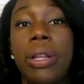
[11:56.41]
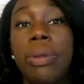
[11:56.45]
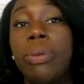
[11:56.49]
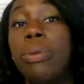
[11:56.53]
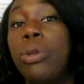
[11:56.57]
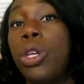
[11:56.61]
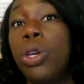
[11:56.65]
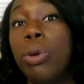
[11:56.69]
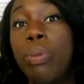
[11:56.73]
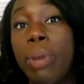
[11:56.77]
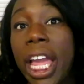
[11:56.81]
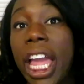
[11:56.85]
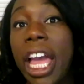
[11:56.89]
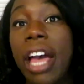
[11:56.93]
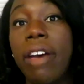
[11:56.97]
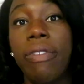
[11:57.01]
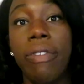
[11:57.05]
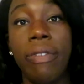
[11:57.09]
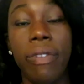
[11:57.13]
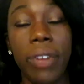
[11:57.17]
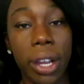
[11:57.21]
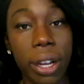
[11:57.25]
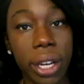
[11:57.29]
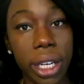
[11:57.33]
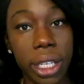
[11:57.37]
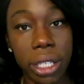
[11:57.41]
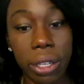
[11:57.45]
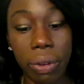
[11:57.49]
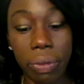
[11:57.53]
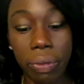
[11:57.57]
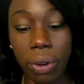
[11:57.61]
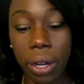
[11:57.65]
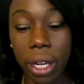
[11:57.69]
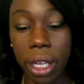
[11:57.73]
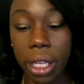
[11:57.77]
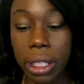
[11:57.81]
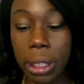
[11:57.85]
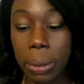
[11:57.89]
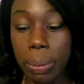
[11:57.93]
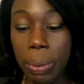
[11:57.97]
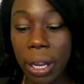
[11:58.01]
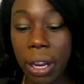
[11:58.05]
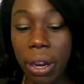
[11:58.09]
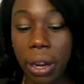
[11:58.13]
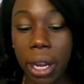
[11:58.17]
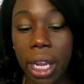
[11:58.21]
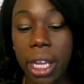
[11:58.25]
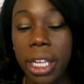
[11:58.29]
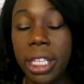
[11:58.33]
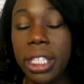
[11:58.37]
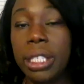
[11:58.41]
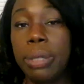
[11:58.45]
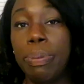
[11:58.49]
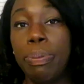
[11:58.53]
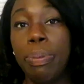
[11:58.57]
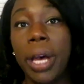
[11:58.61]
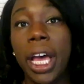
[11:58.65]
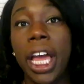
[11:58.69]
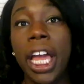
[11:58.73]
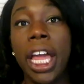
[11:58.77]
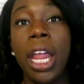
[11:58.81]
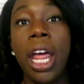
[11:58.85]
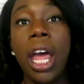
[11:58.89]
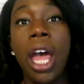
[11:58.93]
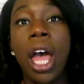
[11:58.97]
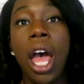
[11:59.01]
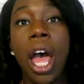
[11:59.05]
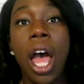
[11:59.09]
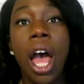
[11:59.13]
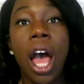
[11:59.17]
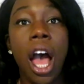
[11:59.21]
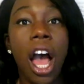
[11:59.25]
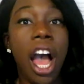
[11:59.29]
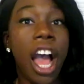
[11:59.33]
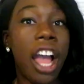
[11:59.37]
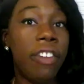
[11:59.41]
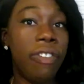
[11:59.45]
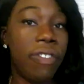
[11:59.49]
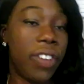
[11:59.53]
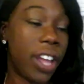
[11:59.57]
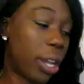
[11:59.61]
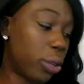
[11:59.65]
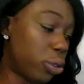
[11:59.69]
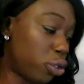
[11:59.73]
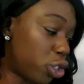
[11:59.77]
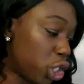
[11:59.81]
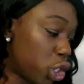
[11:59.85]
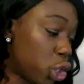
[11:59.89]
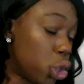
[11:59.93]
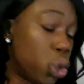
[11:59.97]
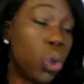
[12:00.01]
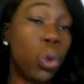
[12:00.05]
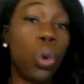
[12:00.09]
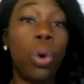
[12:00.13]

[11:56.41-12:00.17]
you may have a very different experience. But I found just